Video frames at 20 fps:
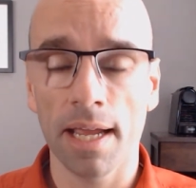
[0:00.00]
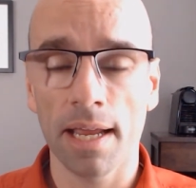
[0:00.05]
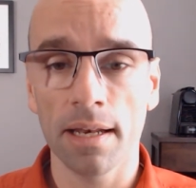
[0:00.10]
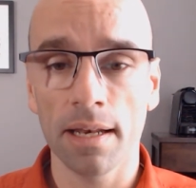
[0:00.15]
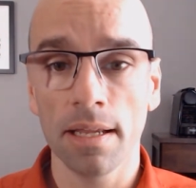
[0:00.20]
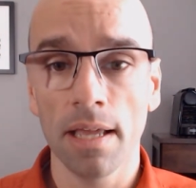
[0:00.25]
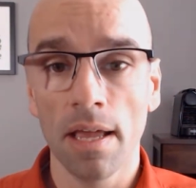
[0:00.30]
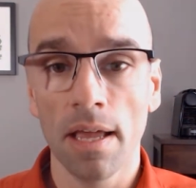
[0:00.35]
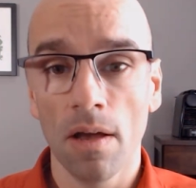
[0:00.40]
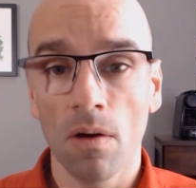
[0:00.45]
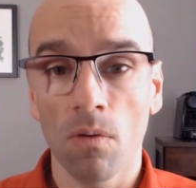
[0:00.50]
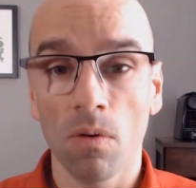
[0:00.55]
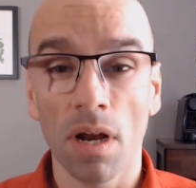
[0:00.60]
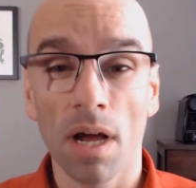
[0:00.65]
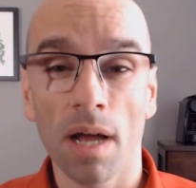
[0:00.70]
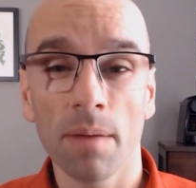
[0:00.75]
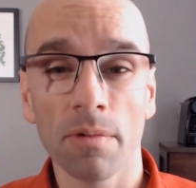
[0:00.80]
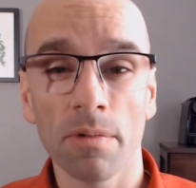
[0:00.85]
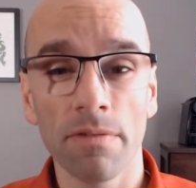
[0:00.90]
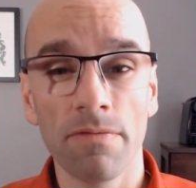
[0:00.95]
And when
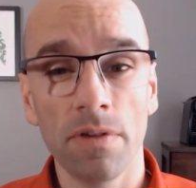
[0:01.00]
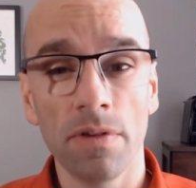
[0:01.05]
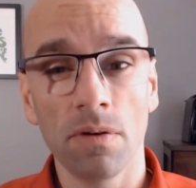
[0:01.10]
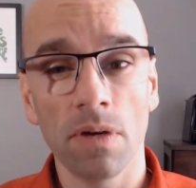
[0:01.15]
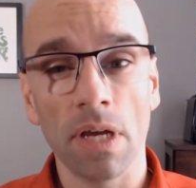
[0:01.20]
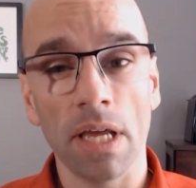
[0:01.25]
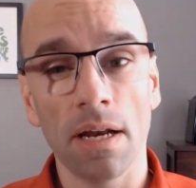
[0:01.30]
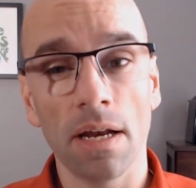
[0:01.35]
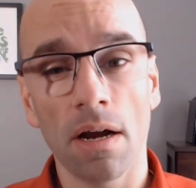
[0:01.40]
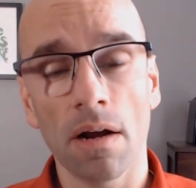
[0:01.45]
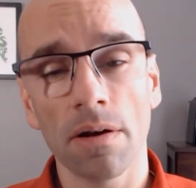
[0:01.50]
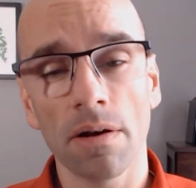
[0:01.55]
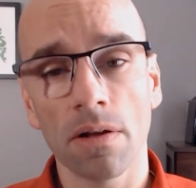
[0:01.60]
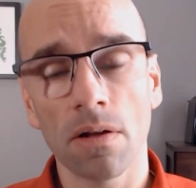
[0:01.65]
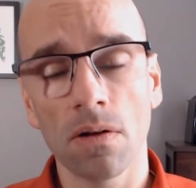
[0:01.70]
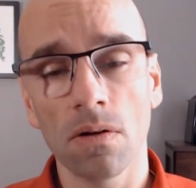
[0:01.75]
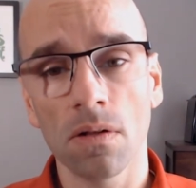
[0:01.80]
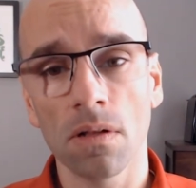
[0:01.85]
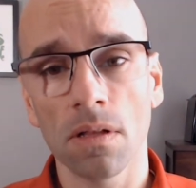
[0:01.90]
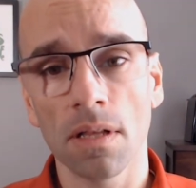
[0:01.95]
I'm reviewing an
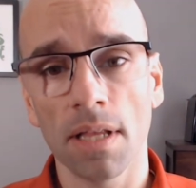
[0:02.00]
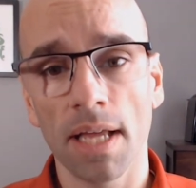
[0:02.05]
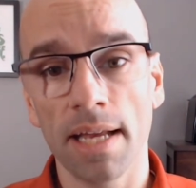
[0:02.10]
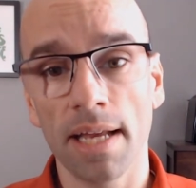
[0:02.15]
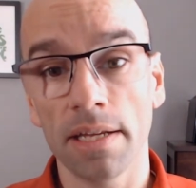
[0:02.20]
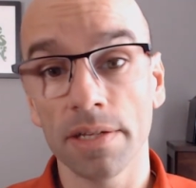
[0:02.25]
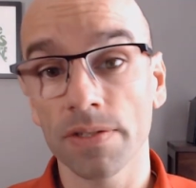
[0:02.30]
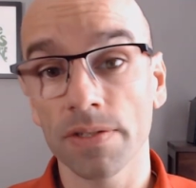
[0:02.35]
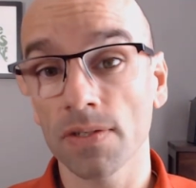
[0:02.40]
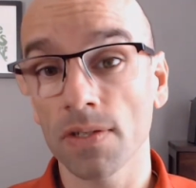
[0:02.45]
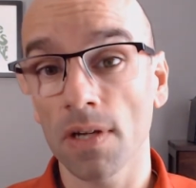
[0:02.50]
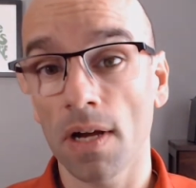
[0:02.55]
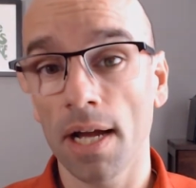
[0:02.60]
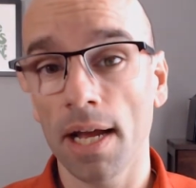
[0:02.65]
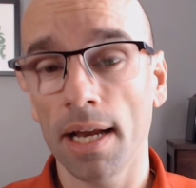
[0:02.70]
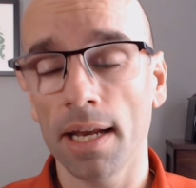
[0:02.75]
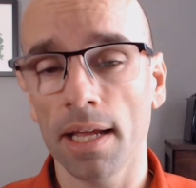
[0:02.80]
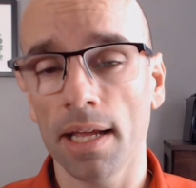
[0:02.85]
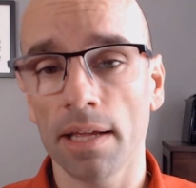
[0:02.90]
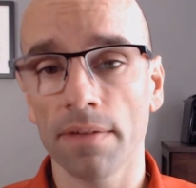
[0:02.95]
article and
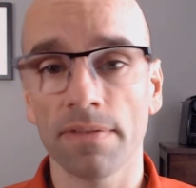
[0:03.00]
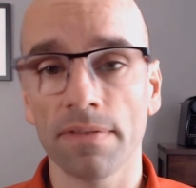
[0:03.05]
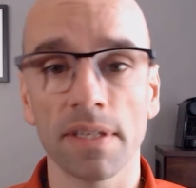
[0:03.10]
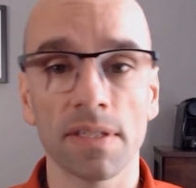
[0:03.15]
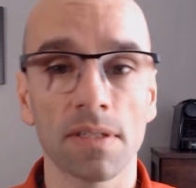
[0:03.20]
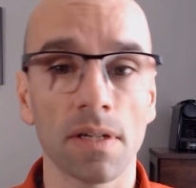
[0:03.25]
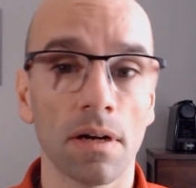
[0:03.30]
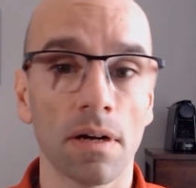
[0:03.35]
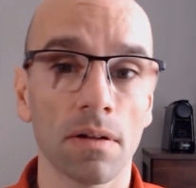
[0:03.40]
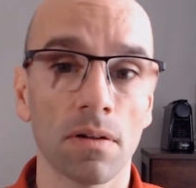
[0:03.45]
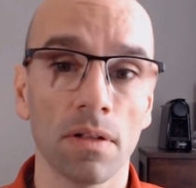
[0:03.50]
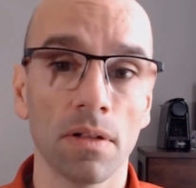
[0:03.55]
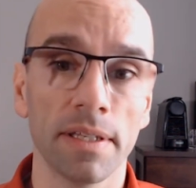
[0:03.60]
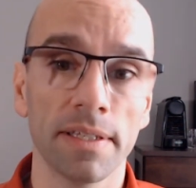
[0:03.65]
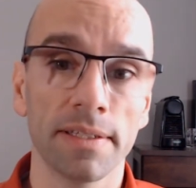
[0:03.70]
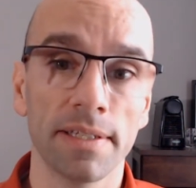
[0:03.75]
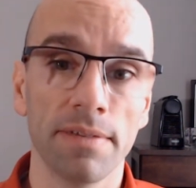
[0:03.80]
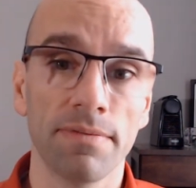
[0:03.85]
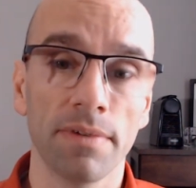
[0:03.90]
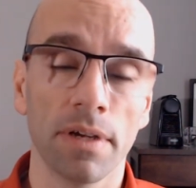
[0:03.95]
deciding if this article
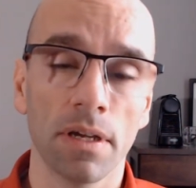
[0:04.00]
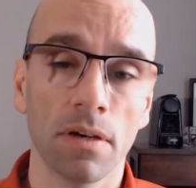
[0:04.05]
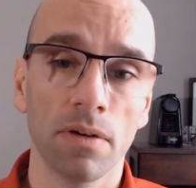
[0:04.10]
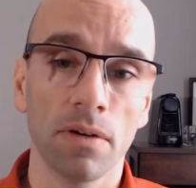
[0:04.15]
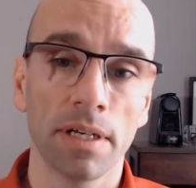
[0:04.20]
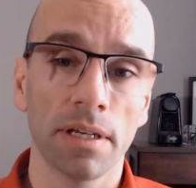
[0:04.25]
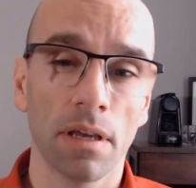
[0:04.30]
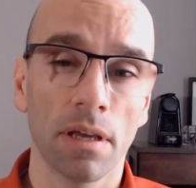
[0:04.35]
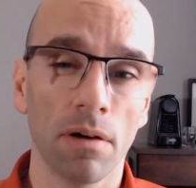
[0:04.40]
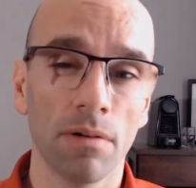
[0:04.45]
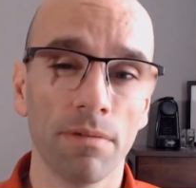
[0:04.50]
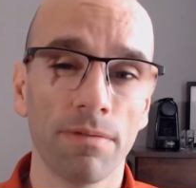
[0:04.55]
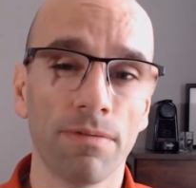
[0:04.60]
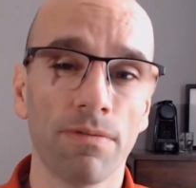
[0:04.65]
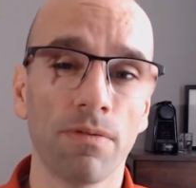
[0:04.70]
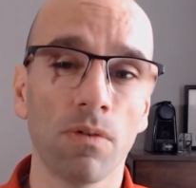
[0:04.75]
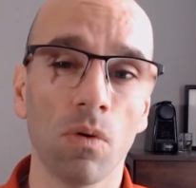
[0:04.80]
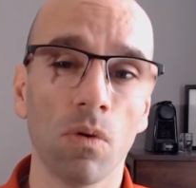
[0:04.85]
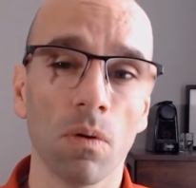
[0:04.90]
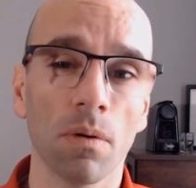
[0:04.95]
is even going to go
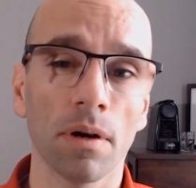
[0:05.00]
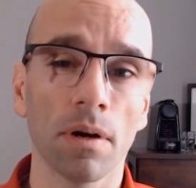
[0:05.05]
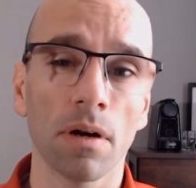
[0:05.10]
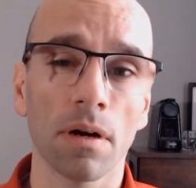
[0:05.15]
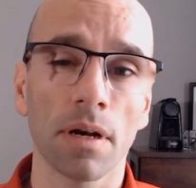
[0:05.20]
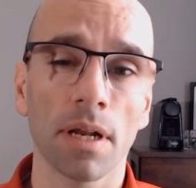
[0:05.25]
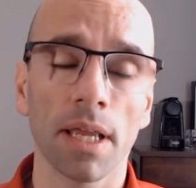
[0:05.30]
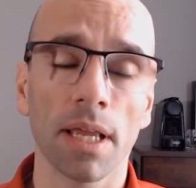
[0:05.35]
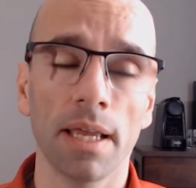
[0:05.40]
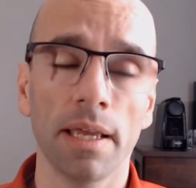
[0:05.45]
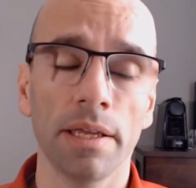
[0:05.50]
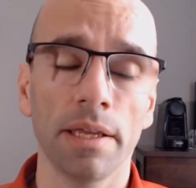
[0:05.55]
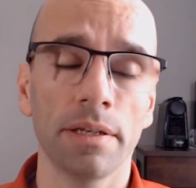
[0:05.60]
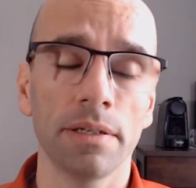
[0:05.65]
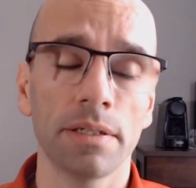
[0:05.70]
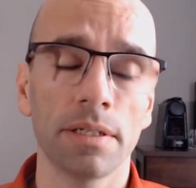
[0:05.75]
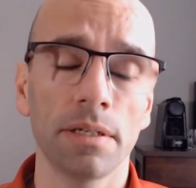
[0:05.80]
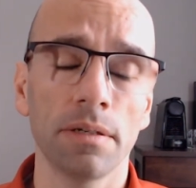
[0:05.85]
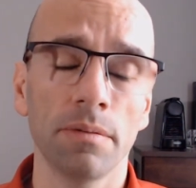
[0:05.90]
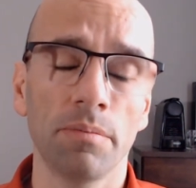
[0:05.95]
forward
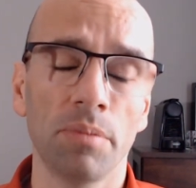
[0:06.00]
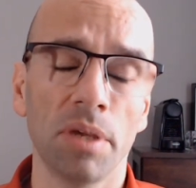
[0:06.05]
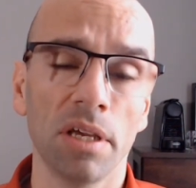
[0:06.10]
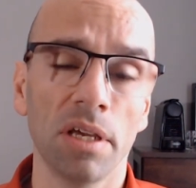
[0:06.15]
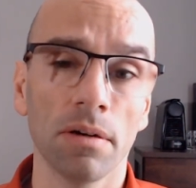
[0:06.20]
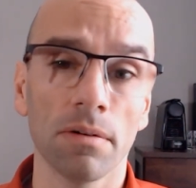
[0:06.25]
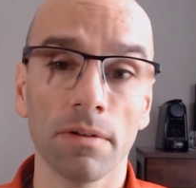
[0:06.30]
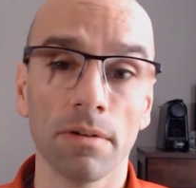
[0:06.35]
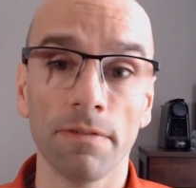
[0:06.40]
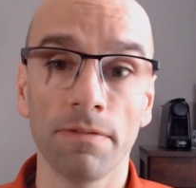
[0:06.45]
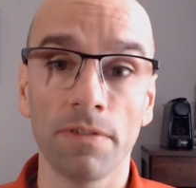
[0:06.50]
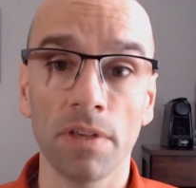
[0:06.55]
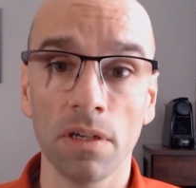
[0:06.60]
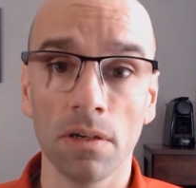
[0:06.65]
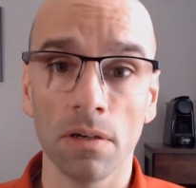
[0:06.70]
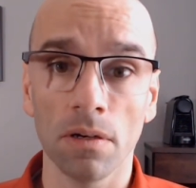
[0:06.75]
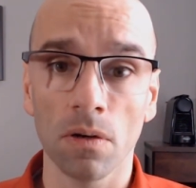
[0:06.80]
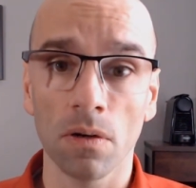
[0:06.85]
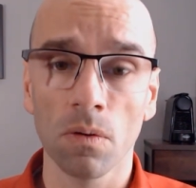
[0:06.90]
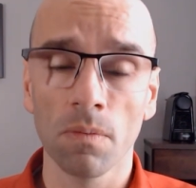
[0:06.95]
into peer
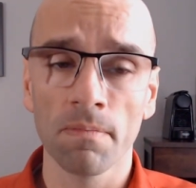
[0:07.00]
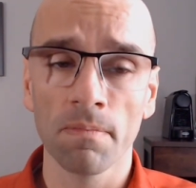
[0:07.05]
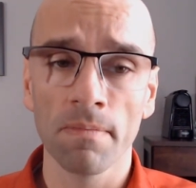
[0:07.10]
review,